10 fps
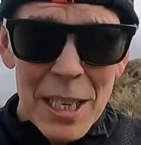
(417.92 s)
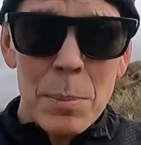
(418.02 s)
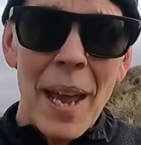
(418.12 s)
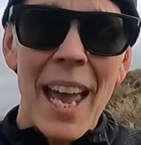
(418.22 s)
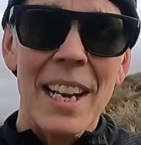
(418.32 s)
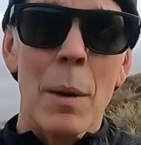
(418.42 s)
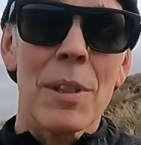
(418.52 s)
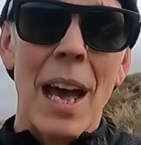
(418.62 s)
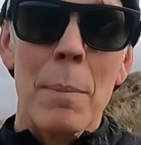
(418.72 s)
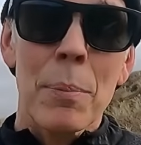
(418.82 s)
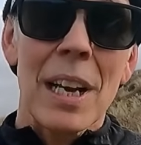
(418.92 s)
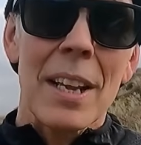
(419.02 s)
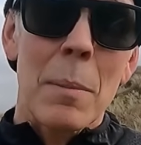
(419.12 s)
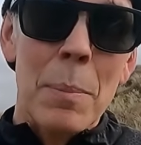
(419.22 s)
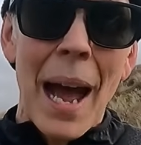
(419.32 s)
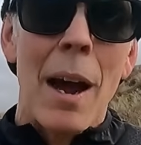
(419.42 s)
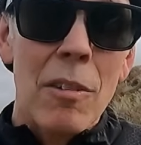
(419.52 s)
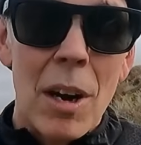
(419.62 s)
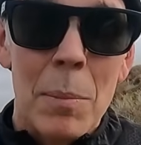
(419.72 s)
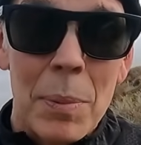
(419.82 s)
when it's paired up with that brilliant
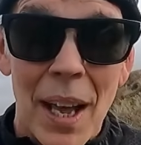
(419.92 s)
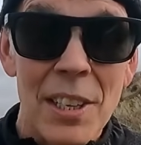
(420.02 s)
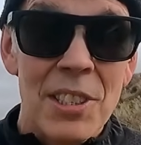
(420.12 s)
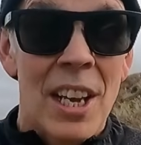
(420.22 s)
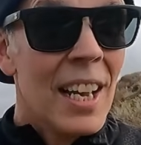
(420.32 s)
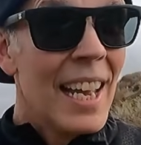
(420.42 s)
Power Run Plus